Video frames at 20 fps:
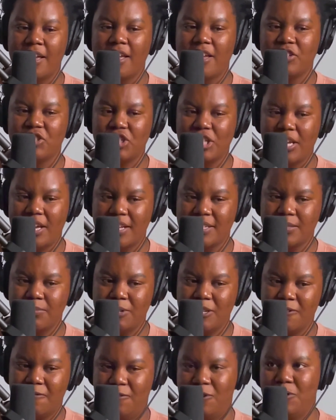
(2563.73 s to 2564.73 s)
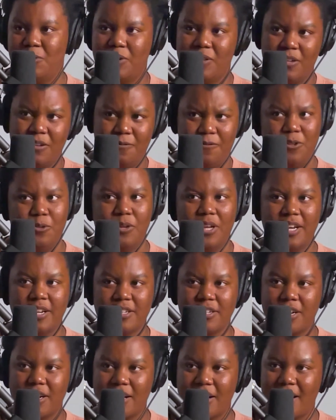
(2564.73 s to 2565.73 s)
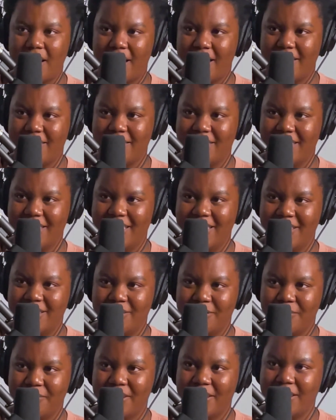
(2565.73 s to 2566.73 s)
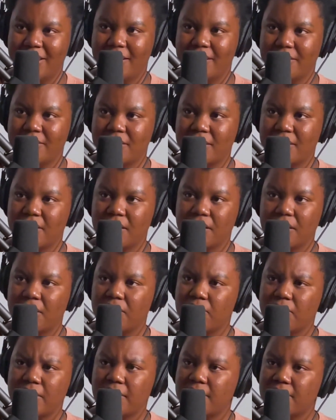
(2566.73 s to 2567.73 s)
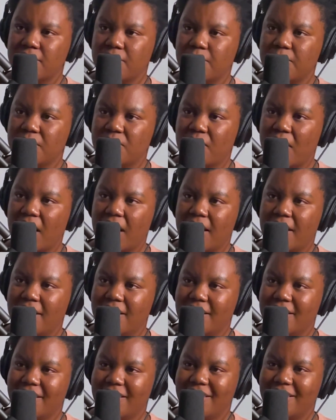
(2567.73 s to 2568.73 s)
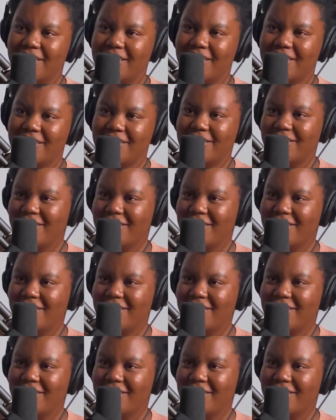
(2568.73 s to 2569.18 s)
she asked me if you liked her at the end of it, and I was like, oh, I thought she was fine. And,